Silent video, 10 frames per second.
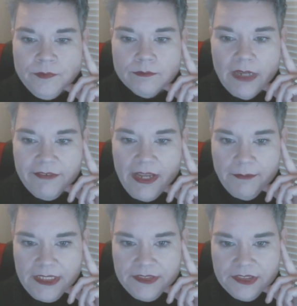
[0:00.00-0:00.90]
my
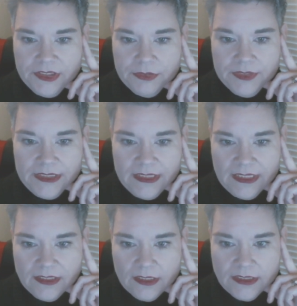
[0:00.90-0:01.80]
family is the reason I
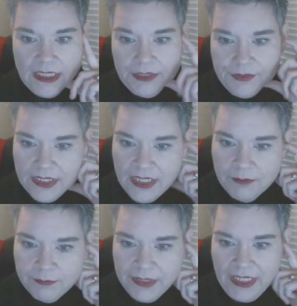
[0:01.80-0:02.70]
started selling with the
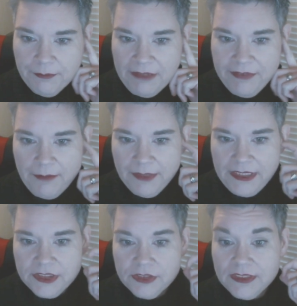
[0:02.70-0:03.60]
company, and my family
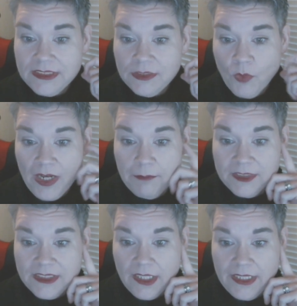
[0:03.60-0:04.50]
is the reason why I'm
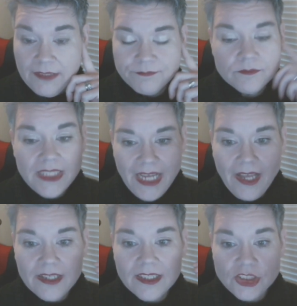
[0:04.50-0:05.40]
resigning.
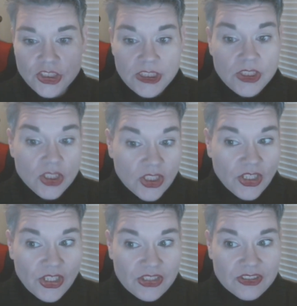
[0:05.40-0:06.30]
Yeah, because she
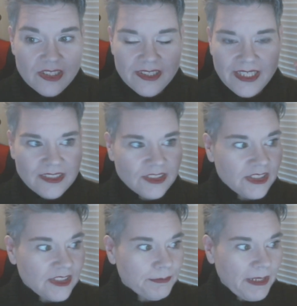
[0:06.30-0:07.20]
learned that
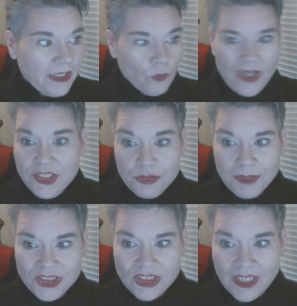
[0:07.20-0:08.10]
she's spending way too
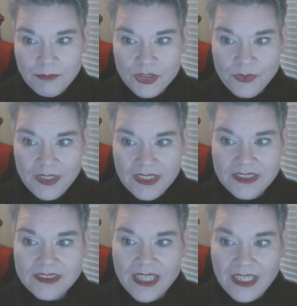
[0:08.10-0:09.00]
much time doing
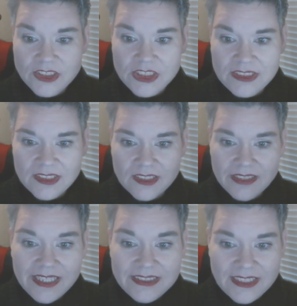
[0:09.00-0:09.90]
this and she's
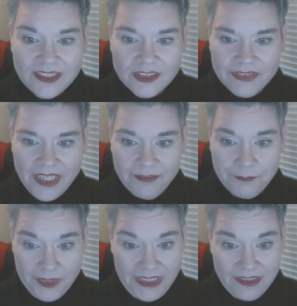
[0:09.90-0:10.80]
neglecting her
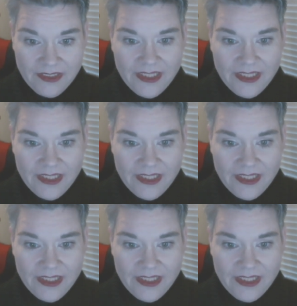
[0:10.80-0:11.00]
family.